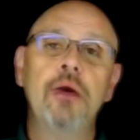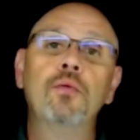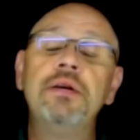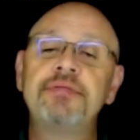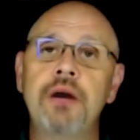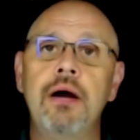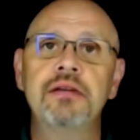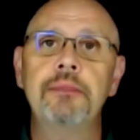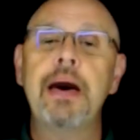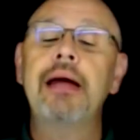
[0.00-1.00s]
We've talked
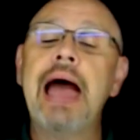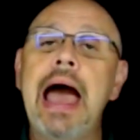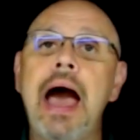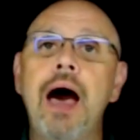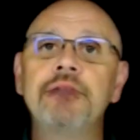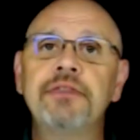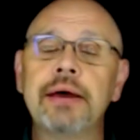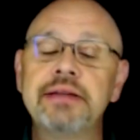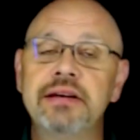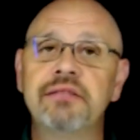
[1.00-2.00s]
about how to
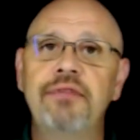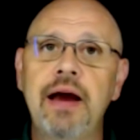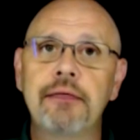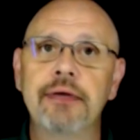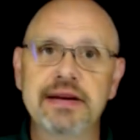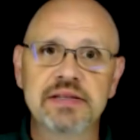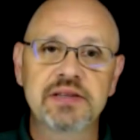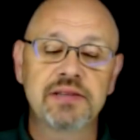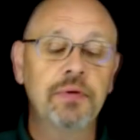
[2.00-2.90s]
identify risks.